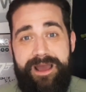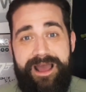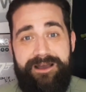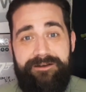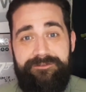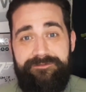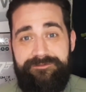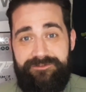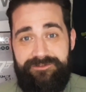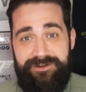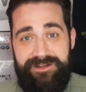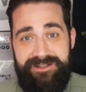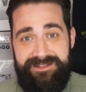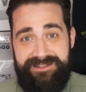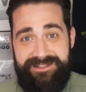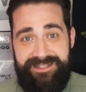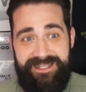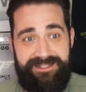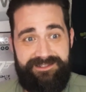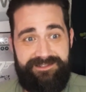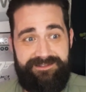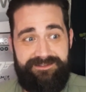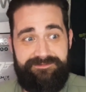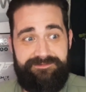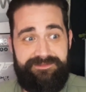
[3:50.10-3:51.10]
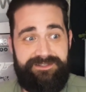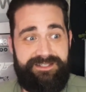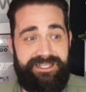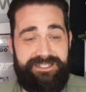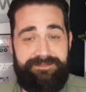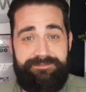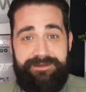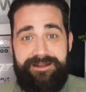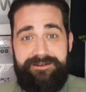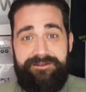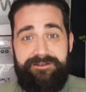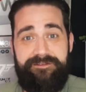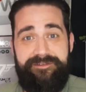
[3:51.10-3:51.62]
for it,
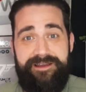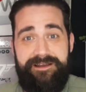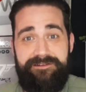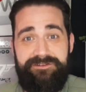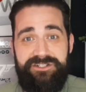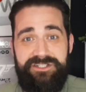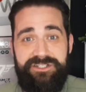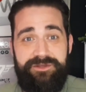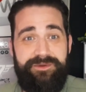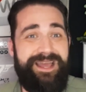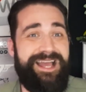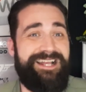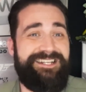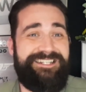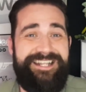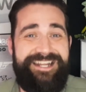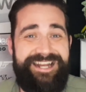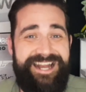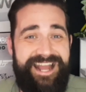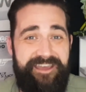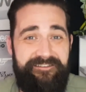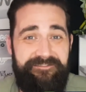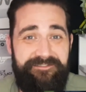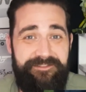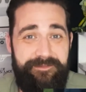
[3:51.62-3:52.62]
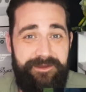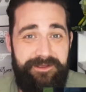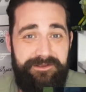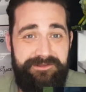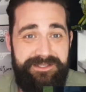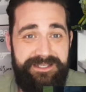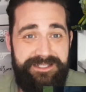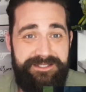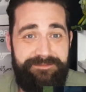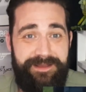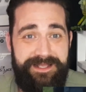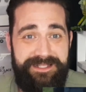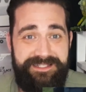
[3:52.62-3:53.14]
£6 on a voucher. So I actually left the most
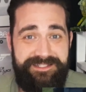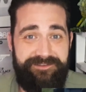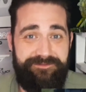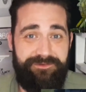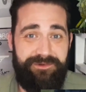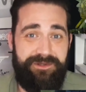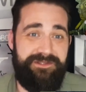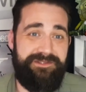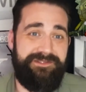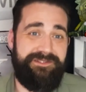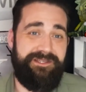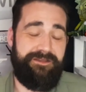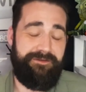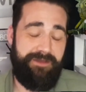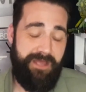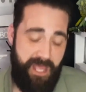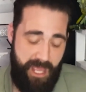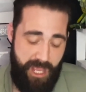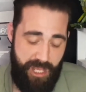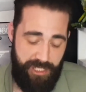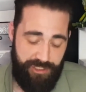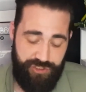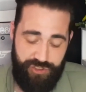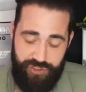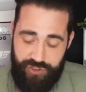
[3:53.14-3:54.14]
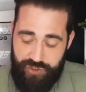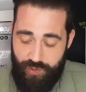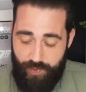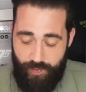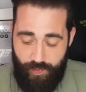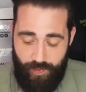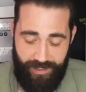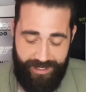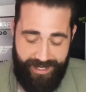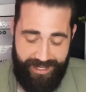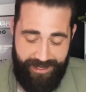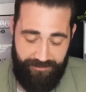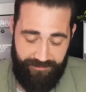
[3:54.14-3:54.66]
expensive one. So
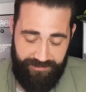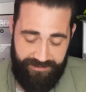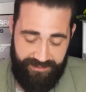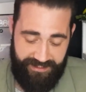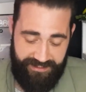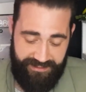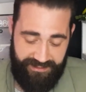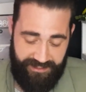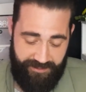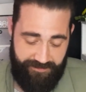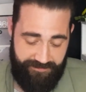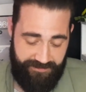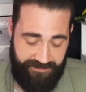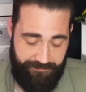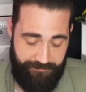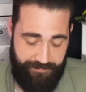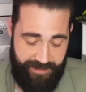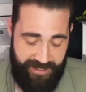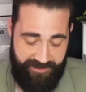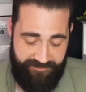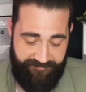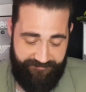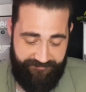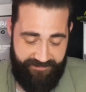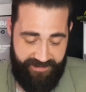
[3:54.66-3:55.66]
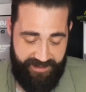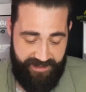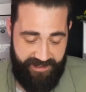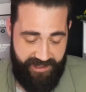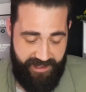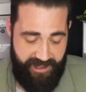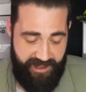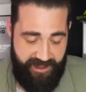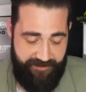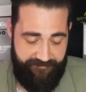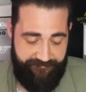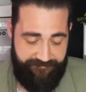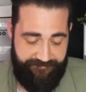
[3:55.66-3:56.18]
someone else is going to benefit
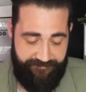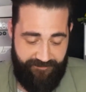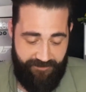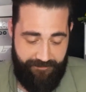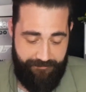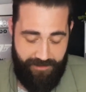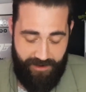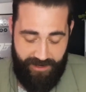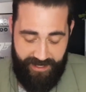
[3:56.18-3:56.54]
from my